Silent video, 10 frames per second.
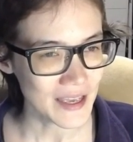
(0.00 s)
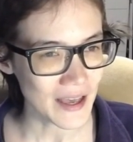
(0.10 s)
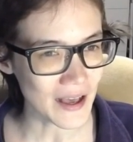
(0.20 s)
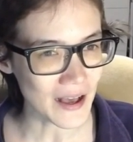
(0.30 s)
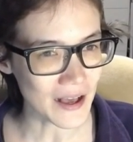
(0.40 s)

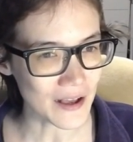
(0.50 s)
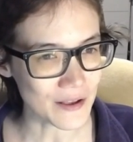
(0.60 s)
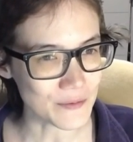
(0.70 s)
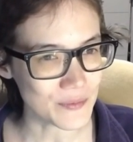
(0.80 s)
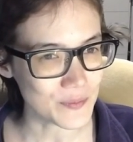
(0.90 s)

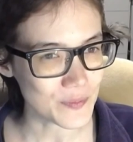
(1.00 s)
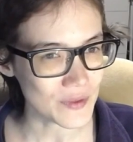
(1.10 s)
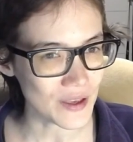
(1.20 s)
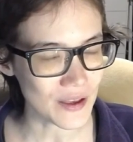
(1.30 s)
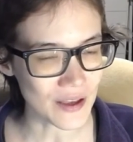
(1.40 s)

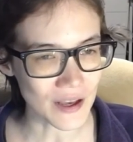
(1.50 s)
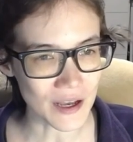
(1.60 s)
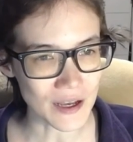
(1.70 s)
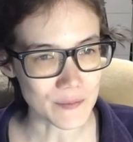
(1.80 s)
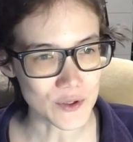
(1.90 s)

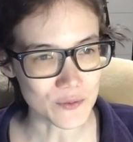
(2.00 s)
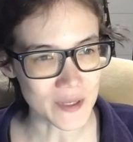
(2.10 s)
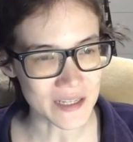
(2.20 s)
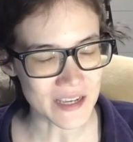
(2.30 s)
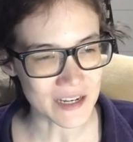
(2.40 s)

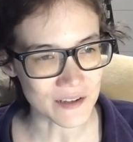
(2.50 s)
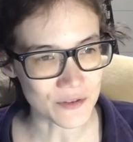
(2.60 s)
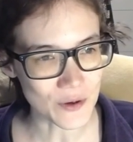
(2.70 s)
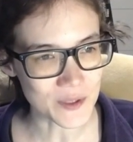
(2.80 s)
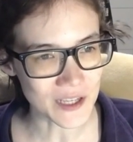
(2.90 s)
immune-mediated
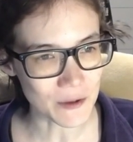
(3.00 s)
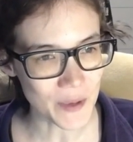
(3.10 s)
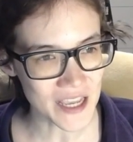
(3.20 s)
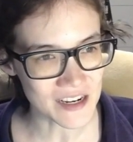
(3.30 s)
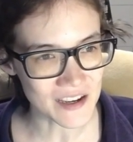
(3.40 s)

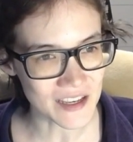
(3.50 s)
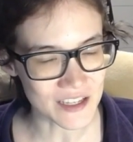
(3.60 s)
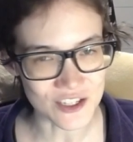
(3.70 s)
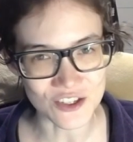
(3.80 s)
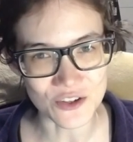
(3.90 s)

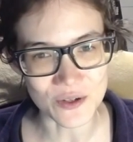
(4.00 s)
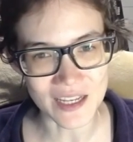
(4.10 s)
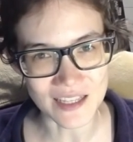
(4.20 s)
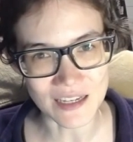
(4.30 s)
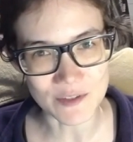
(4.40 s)
thrombocytopenia issue, and he
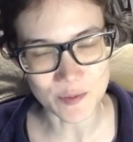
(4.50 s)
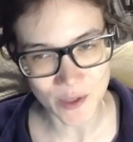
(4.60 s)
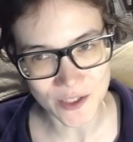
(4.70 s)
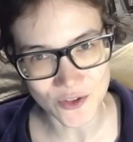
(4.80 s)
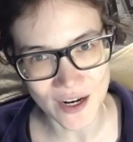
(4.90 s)
had to have his
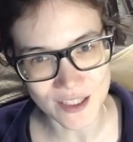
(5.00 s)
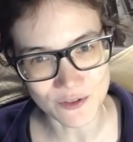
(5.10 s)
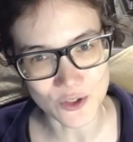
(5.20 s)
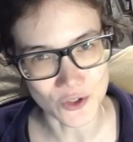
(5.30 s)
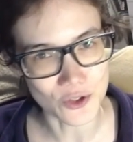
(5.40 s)
blood
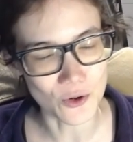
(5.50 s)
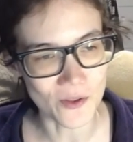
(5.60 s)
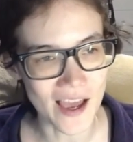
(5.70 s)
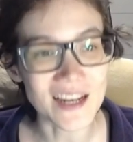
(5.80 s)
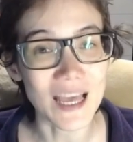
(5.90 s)
transfusion and all
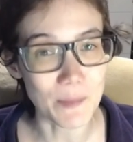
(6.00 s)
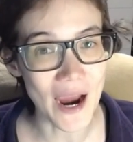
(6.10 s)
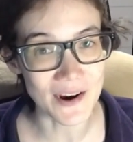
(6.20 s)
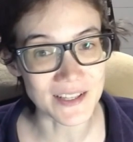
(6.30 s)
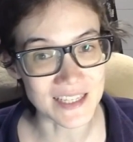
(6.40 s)
that,
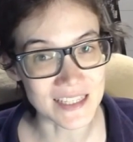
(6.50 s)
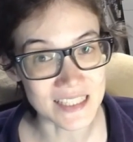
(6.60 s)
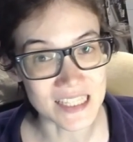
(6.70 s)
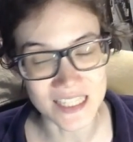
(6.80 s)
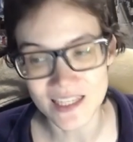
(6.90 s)
apparently he
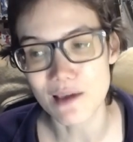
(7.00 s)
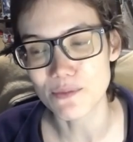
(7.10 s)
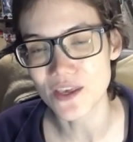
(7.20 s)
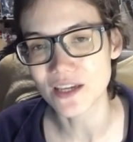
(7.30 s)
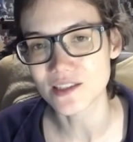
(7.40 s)
did the same
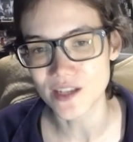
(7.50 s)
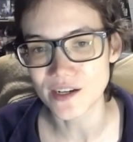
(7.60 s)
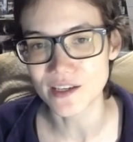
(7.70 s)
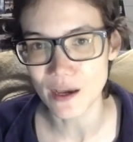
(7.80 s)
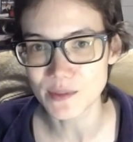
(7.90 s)
thing,
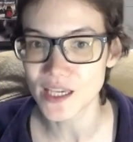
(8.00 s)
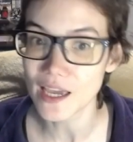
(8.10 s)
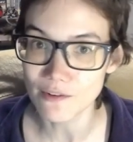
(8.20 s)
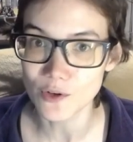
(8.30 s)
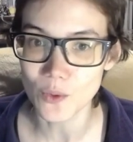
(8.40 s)
sucking up to
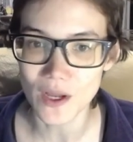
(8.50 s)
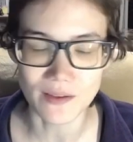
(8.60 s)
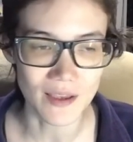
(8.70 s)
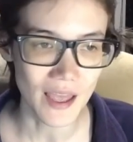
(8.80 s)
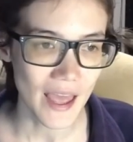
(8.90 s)

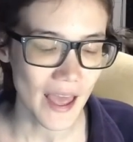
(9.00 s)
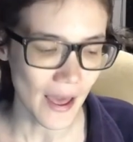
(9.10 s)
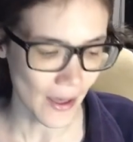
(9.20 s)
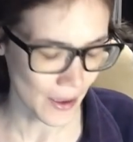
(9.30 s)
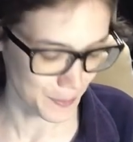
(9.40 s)
everyone.
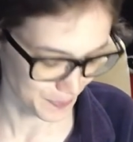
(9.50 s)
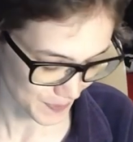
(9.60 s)
I